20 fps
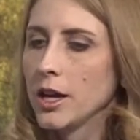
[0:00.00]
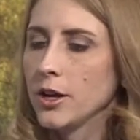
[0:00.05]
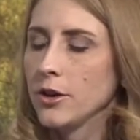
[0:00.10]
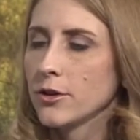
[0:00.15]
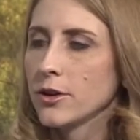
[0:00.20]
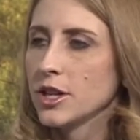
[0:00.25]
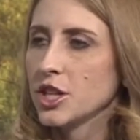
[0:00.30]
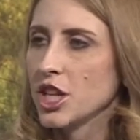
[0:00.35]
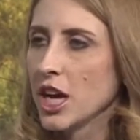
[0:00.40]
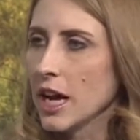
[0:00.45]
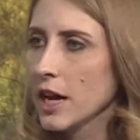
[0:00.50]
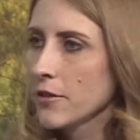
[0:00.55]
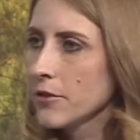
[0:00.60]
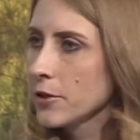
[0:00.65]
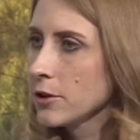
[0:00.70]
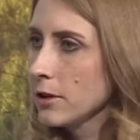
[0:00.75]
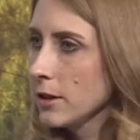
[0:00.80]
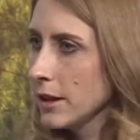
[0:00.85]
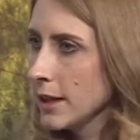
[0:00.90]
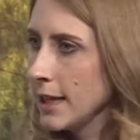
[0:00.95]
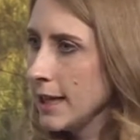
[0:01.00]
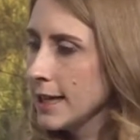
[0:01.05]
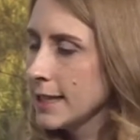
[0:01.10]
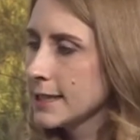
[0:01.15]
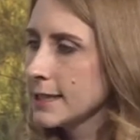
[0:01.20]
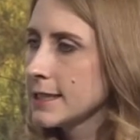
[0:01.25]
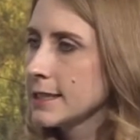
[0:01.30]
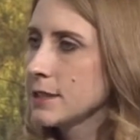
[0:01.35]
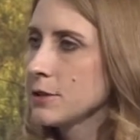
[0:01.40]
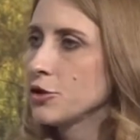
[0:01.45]
You can check it for
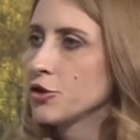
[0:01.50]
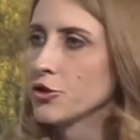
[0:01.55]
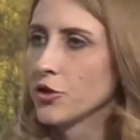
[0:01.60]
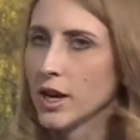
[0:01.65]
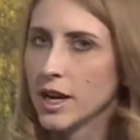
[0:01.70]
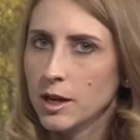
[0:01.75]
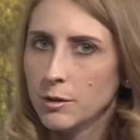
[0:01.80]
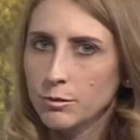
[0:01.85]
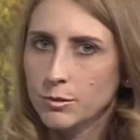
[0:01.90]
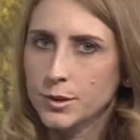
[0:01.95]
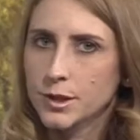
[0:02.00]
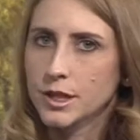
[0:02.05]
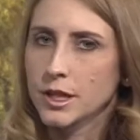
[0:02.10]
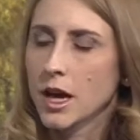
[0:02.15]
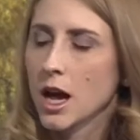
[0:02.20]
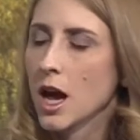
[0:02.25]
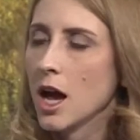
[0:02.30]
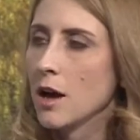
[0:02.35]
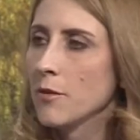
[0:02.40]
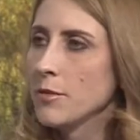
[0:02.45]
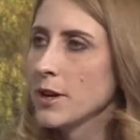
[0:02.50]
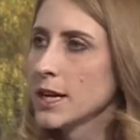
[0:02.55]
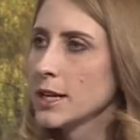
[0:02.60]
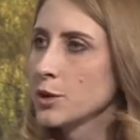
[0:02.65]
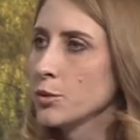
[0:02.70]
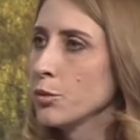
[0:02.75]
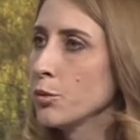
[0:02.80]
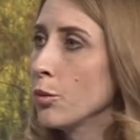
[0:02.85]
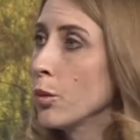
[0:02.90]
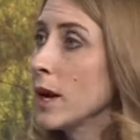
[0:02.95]
leaks, drips,
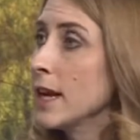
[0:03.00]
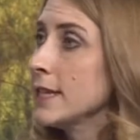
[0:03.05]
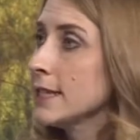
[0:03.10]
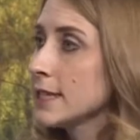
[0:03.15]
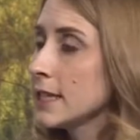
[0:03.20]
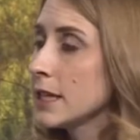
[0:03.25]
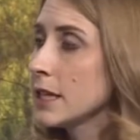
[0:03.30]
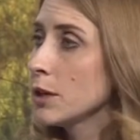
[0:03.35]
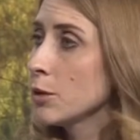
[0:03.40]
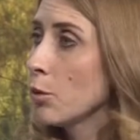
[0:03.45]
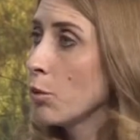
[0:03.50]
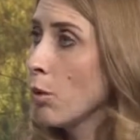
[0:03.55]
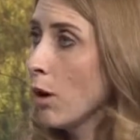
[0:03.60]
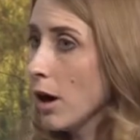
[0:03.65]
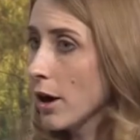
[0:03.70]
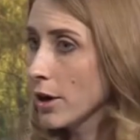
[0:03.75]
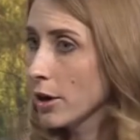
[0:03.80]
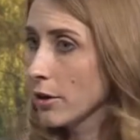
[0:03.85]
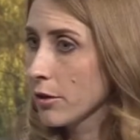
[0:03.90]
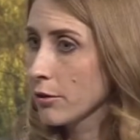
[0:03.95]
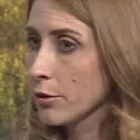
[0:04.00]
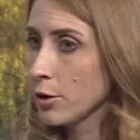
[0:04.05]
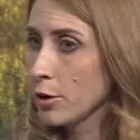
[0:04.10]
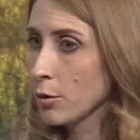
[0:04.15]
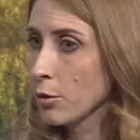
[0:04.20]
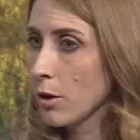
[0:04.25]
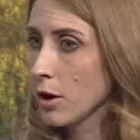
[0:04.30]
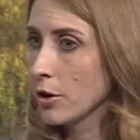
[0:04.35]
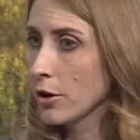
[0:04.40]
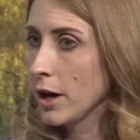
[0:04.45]
because wasted water
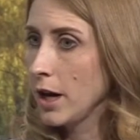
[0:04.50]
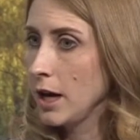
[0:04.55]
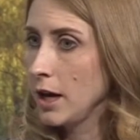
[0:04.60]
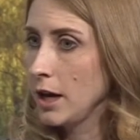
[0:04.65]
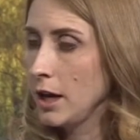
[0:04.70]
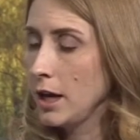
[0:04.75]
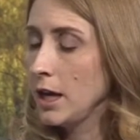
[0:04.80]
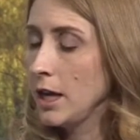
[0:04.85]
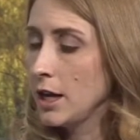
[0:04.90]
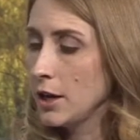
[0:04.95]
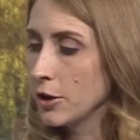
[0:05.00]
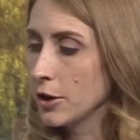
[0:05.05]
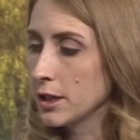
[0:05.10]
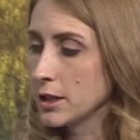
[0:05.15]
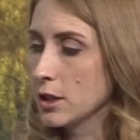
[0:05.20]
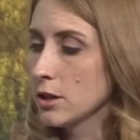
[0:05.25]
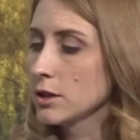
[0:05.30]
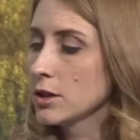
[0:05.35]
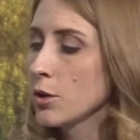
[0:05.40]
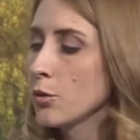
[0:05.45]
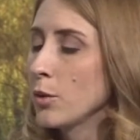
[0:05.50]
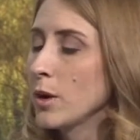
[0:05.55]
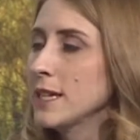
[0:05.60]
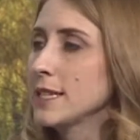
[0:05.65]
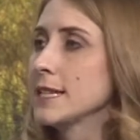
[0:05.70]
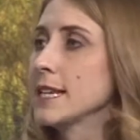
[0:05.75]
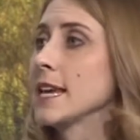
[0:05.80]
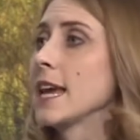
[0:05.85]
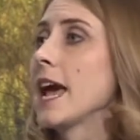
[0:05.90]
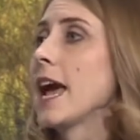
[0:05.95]
through your water heater is also
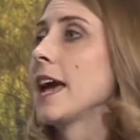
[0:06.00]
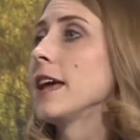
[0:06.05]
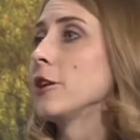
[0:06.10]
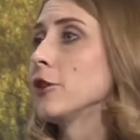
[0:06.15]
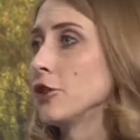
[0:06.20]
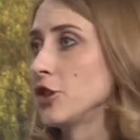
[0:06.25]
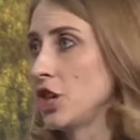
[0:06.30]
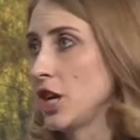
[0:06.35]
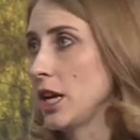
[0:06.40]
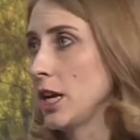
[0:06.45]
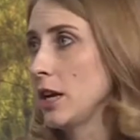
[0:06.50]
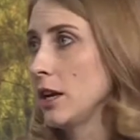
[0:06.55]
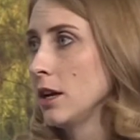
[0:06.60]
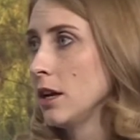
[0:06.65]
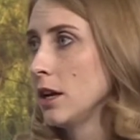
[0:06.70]
wasting energy.